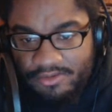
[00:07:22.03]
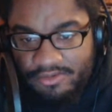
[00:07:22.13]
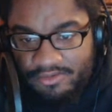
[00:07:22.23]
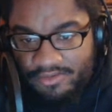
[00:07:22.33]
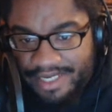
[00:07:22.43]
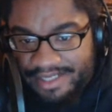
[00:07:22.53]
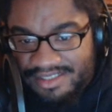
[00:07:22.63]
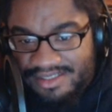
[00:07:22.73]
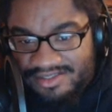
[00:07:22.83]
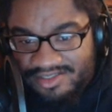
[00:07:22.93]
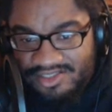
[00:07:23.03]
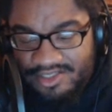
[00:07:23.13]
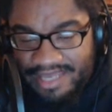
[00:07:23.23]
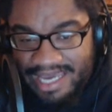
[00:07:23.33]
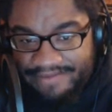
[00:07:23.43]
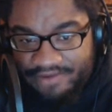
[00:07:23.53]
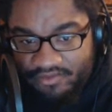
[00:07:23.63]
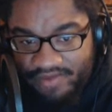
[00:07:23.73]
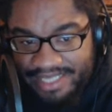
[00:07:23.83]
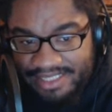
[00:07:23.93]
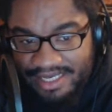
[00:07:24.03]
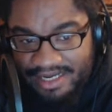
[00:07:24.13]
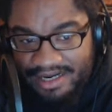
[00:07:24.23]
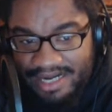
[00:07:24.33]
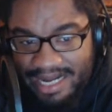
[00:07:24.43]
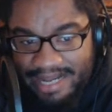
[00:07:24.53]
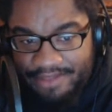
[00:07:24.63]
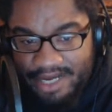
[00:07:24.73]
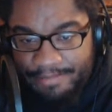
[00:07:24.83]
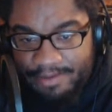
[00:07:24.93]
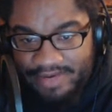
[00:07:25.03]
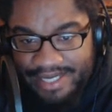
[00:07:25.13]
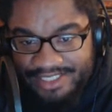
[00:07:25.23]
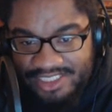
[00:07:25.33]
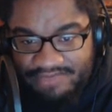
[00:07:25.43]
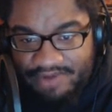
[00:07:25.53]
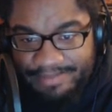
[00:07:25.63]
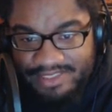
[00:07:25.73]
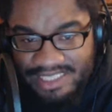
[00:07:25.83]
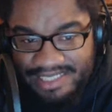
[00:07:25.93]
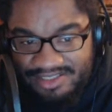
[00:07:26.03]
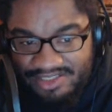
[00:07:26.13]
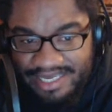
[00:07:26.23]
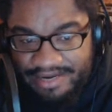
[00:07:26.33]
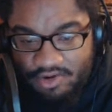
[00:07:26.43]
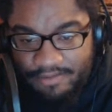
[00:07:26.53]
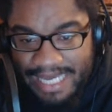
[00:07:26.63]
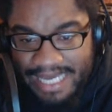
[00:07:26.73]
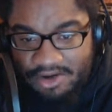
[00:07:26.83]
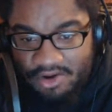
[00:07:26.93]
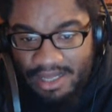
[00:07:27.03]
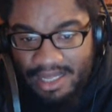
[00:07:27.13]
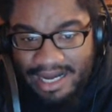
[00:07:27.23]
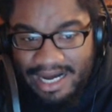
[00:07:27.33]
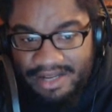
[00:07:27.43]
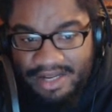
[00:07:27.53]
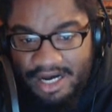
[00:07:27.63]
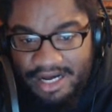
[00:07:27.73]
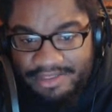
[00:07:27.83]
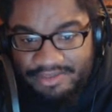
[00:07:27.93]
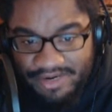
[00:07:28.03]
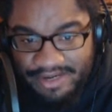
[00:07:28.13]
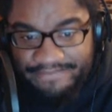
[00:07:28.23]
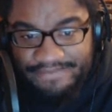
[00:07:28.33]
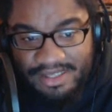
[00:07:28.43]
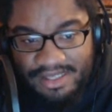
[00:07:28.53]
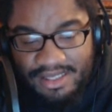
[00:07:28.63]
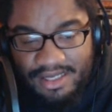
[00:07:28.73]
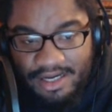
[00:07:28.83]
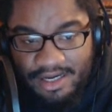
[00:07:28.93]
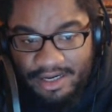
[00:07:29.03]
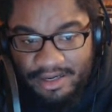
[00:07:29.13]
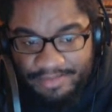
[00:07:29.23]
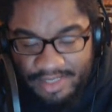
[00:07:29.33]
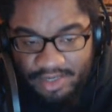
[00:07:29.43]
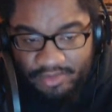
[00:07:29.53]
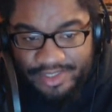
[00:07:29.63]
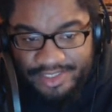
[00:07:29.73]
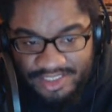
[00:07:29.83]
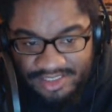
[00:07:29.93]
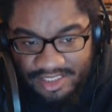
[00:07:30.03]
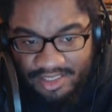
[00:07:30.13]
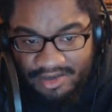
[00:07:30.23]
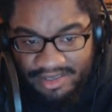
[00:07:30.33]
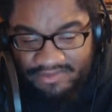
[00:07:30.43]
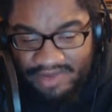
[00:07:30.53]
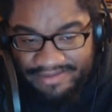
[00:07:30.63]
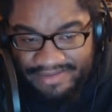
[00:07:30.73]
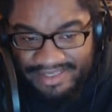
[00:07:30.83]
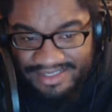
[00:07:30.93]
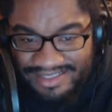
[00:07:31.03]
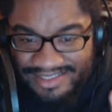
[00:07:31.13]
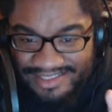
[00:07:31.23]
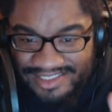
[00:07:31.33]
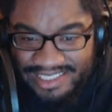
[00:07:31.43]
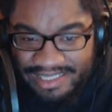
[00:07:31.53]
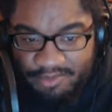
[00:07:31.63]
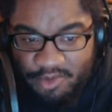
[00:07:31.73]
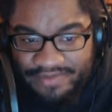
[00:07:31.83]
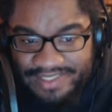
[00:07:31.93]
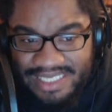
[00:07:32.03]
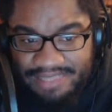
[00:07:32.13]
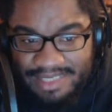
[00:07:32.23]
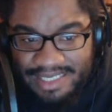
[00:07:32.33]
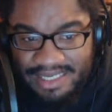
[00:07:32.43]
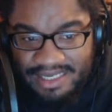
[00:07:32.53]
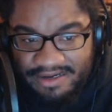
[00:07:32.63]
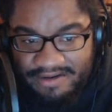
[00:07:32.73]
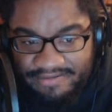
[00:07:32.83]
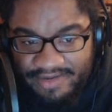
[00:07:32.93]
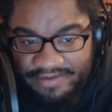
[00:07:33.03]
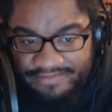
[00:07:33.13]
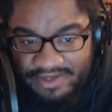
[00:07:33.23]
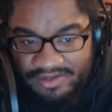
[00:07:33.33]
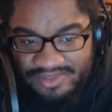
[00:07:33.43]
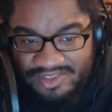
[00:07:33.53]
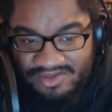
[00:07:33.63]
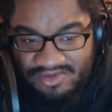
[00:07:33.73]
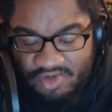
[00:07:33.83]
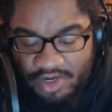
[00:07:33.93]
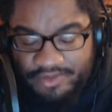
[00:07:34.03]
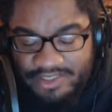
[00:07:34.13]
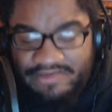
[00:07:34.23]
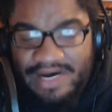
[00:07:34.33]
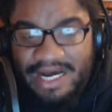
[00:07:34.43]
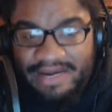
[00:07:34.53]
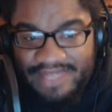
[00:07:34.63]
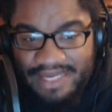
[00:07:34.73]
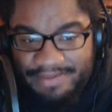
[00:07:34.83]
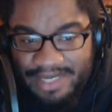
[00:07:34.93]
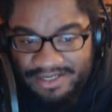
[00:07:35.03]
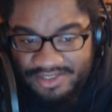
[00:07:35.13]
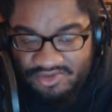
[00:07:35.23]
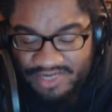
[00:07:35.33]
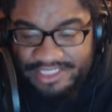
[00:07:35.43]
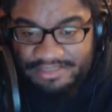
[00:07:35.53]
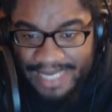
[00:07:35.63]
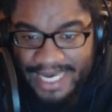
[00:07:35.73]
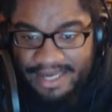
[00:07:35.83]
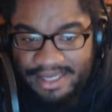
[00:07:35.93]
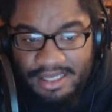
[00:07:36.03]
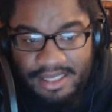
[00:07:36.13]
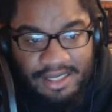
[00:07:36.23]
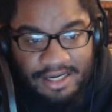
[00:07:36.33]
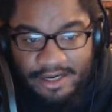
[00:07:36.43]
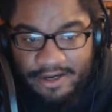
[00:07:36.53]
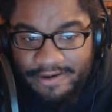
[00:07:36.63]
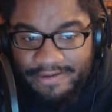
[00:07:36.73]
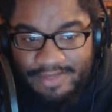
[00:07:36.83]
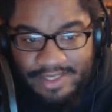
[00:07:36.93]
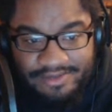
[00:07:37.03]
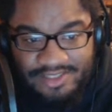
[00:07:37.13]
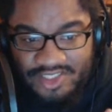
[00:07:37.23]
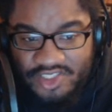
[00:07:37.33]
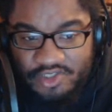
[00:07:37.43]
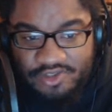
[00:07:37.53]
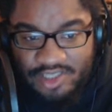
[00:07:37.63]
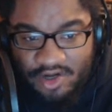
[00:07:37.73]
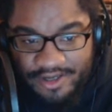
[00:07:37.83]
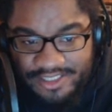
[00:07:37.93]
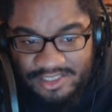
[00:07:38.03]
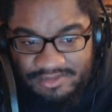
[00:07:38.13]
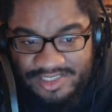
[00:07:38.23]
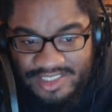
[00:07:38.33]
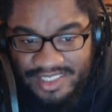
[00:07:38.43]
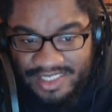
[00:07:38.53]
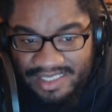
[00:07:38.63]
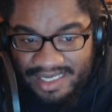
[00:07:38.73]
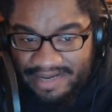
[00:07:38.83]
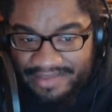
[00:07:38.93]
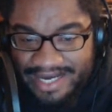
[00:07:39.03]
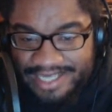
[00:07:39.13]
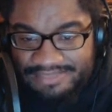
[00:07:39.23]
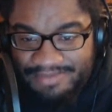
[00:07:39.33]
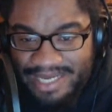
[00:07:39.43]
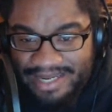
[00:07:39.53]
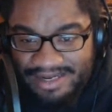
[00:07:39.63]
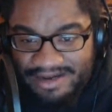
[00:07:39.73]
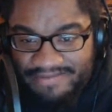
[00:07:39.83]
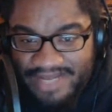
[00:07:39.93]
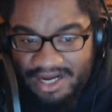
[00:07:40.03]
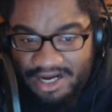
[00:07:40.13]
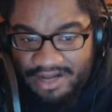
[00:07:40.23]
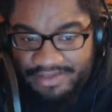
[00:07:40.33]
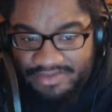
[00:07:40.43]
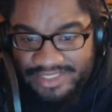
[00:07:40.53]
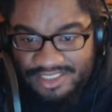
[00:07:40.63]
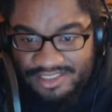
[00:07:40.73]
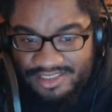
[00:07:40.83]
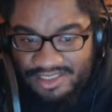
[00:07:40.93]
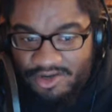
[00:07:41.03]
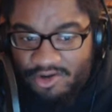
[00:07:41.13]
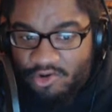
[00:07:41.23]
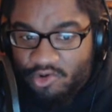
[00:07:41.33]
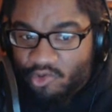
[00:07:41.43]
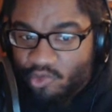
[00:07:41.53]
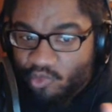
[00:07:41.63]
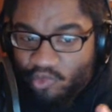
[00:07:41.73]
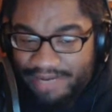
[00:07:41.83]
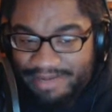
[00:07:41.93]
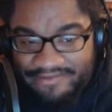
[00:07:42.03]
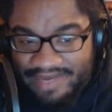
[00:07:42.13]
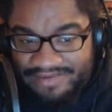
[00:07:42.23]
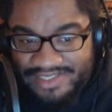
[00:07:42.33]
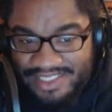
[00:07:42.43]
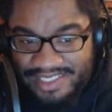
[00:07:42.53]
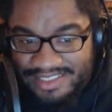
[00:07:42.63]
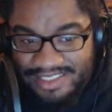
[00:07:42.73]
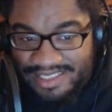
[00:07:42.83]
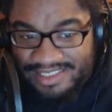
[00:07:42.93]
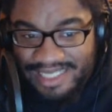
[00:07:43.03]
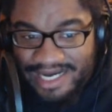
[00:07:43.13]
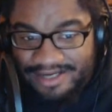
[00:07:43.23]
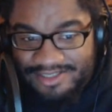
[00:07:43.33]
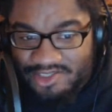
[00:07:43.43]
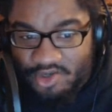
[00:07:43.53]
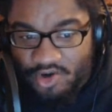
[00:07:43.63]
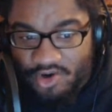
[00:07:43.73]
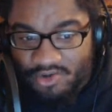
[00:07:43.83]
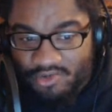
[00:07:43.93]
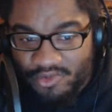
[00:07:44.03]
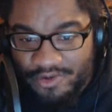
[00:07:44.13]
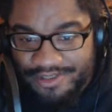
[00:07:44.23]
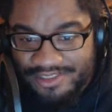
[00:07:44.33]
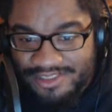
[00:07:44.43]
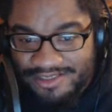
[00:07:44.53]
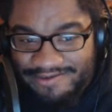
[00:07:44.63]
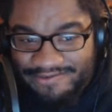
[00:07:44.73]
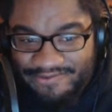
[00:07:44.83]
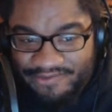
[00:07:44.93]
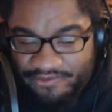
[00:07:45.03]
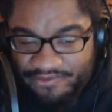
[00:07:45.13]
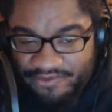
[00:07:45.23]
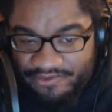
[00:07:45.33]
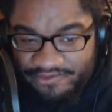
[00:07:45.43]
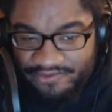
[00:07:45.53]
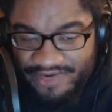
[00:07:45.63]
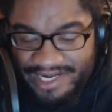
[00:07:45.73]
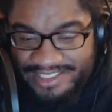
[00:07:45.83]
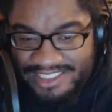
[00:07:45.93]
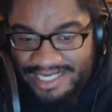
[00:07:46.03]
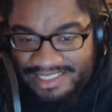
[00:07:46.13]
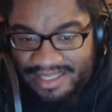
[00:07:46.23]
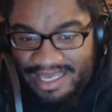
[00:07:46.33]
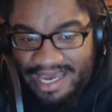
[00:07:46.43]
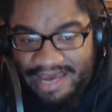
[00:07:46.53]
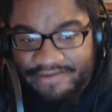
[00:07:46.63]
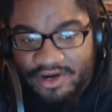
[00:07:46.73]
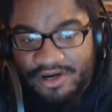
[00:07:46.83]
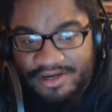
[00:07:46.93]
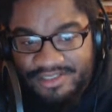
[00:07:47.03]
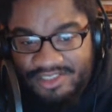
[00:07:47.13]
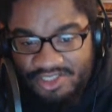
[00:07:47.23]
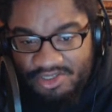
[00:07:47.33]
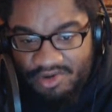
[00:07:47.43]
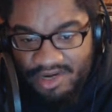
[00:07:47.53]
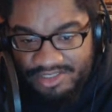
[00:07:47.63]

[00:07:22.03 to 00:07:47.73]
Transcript: Right. So they have her right there on the upper right. She represents the hero battle on Hoth, right? Which, if you haven't seen the movies at the beginning of Star Wars 5, The Empire Strikes Back, it's this huge, awesome scene on the ice planet of like Hoth, which is one of my favorite scenes in the entire Star Wars franchise, and they have her to